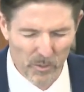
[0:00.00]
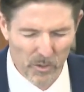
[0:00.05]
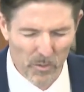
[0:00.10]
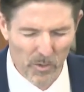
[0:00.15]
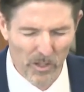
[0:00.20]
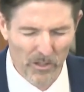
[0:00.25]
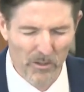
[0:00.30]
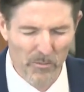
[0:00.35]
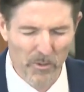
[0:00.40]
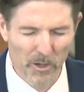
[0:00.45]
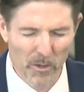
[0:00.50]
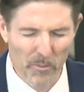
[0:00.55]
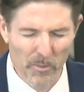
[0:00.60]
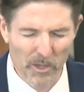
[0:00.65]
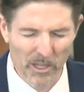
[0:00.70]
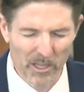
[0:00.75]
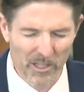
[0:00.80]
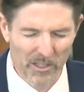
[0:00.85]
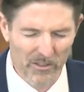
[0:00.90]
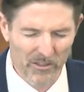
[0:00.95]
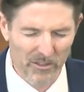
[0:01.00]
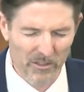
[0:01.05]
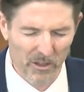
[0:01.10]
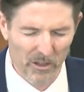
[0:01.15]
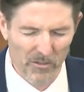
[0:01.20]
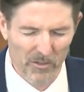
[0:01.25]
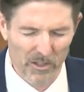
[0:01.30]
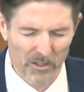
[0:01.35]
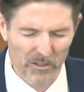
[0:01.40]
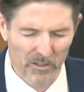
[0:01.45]
We want to be obedient
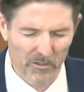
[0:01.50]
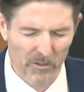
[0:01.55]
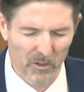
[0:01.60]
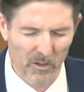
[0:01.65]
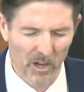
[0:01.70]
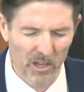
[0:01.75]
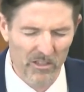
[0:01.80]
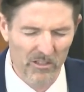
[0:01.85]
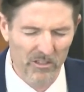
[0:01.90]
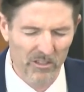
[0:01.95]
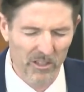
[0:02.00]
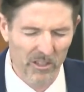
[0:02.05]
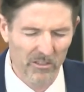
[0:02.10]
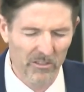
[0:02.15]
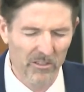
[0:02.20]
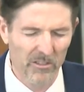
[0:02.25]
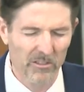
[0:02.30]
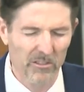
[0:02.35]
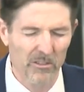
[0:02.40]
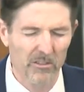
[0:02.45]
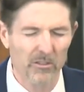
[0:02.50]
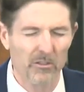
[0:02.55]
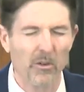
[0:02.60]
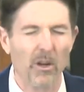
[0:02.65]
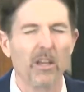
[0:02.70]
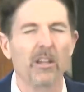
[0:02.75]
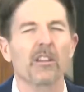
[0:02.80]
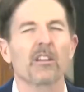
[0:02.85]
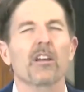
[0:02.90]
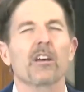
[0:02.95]
servants of Christ Jesus.
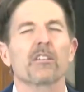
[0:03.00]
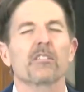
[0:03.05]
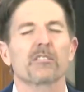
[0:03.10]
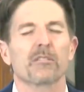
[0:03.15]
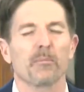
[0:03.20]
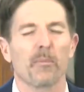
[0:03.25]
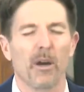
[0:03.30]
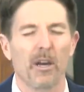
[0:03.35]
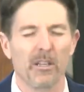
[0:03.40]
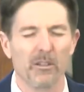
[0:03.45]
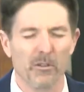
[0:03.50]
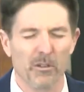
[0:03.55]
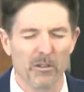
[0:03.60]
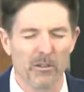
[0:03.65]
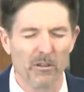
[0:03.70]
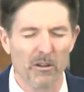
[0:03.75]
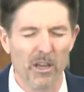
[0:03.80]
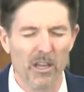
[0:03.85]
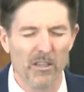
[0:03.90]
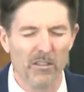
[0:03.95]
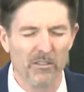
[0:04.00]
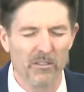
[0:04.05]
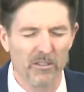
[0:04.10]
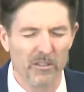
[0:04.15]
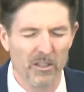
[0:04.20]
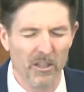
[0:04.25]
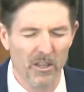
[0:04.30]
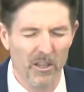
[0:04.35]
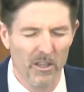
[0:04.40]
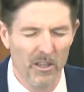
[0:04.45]
Strengthen us by your
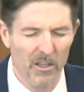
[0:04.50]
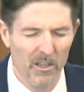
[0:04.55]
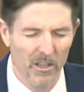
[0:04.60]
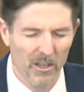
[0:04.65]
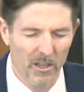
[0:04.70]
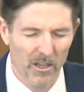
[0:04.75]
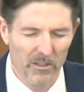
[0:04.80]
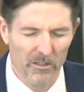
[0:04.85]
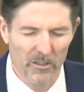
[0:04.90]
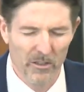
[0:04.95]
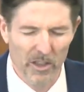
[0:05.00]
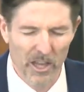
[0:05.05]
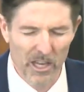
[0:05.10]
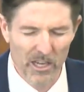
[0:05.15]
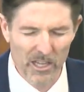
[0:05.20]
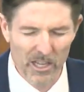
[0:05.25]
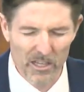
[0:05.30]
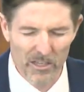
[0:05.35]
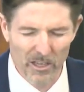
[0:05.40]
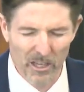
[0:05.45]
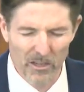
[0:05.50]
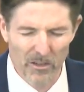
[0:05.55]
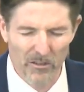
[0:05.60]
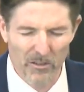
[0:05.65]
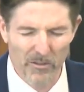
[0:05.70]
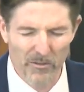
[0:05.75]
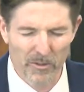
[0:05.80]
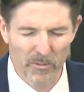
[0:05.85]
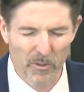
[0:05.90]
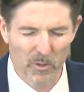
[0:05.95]
grace to that end, not
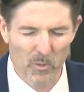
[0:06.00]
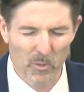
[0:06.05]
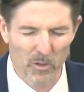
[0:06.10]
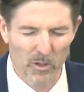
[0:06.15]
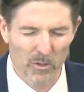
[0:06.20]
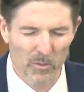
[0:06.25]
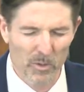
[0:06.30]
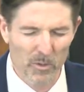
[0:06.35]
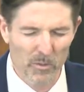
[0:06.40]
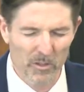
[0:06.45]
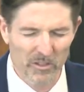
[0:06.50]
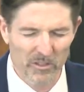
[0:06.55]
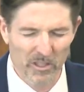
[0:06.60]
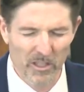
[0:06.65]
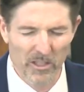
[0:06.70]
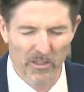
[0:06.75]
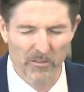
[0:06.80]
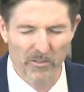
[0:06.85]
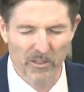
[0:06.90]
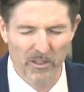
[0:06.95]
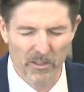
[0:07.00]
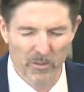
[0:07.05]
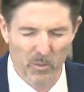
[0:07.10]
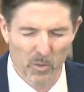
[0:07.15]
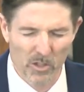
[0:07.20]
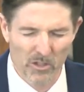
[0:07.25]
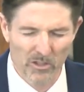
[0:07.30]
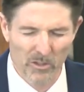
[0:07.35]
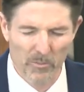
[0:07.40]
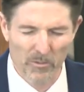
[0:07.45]
only from the word we received in
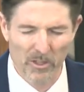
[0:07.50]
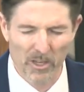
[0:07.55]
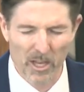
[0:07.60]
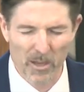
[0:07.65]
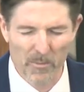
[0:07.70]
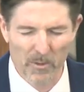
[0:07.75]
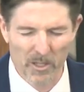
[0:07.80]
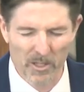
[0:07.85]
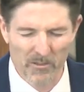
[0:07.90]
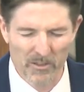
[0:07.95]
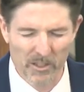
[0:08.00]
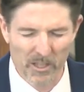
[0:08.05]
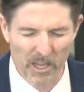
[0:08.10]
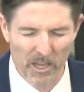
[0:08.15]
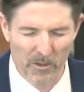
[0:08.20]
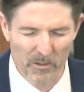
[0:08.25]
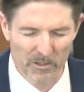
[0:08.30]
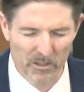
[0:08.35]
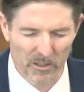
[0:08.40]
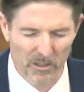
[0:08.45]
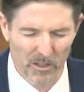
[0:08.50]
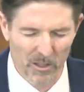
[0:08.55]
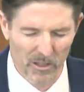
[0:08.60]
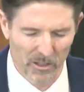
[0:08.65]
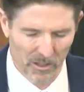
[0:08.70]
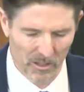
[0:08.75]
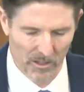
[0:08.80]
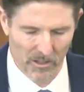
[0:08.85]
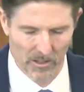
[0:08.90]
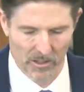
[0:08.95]
worship today, but even now
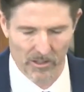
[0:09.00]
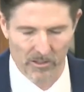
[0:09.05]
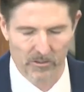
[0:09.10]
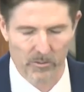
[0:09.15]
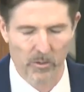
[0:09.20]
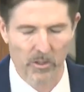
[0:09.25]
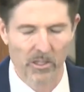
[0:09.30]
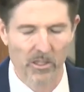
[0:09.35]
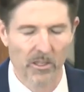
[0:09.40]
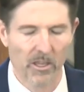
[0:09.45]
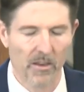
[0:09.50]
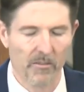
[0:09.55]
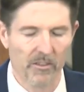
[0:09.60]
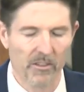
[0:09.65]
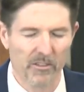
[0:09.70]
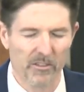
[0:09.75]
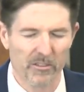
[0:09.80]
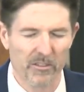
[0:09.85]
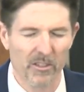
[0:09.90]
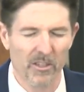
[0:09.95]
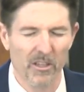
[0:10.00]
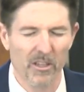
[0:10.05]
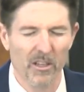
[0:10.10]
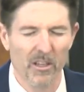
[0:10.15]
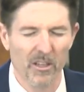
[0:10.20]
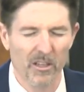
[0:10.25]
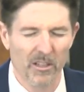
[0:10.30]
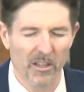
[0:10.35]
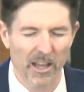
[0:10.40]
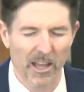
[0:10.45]
as we have this
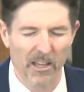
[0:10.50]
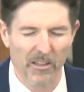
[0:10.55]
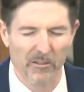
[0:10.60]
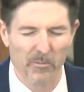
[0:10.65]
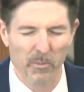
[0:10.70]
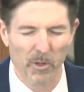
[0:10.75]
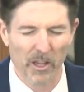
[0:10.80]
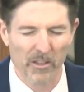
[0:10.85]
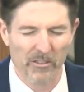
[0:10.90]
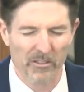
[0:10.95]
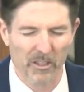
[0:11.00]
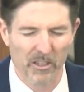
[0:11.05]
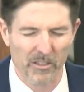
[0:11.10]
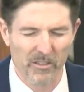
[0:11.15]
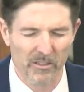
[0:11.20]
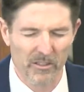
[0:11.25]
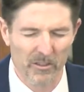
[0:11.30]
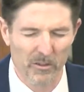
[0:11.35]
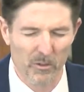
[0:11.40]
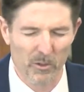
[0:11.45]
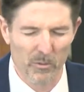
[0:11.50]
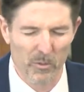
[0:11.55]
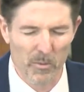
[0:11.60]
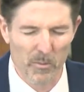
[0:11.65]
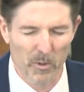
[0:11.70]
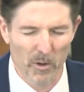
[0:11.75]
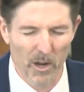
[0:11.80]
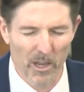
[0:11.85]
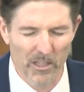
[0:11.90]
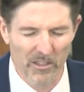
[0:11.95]
class. Bless us, Lord, we
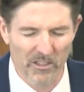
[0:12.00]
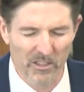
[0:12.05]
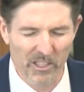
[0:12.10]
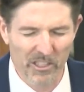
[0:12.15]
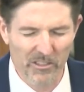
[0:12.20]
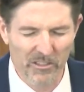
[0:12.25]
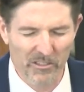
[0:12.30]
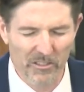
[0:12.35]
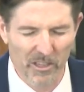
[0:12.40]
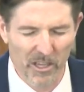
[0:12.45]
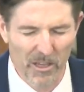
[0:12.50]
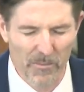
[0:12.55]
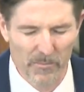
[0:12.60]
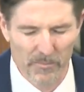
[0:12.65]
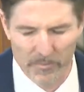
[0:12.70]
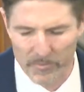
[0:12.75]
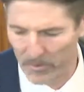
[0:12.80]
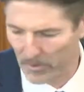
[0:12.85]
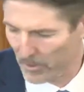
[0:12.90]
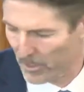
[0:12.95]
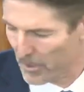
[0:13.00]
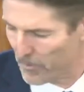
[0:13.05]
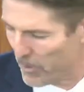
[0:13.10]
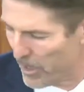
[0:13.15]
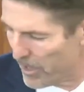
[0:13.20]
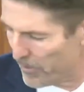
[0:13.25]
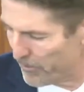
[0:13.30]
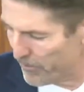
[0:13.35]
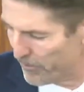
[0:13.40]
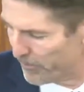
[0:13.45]
pray. In Jesus' name,
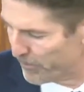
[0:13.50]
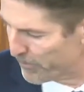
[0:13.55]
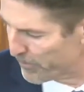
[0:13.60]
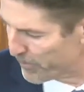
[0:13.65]
amen.